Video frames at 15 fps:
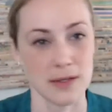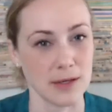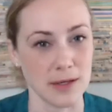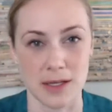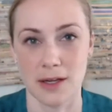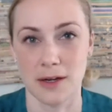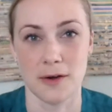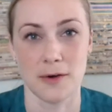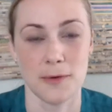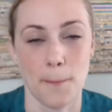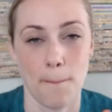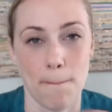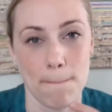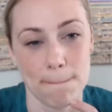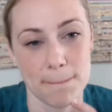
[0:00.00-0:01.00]
you know,
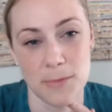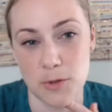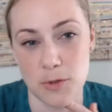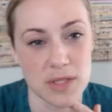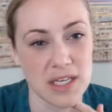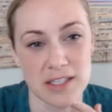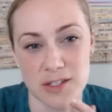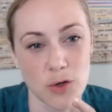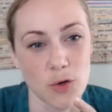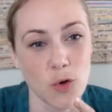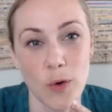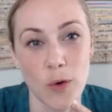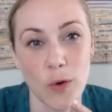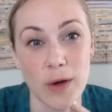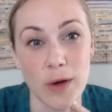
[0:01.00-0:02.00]
do things so
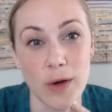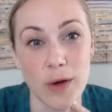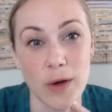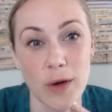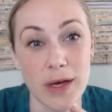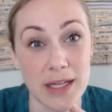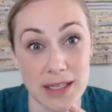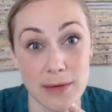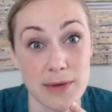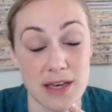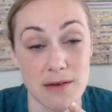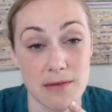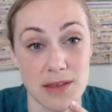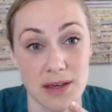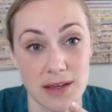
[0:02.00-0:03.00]
quickly without
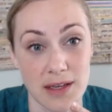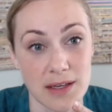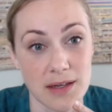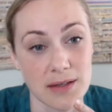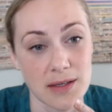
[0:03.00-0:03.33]
thinking.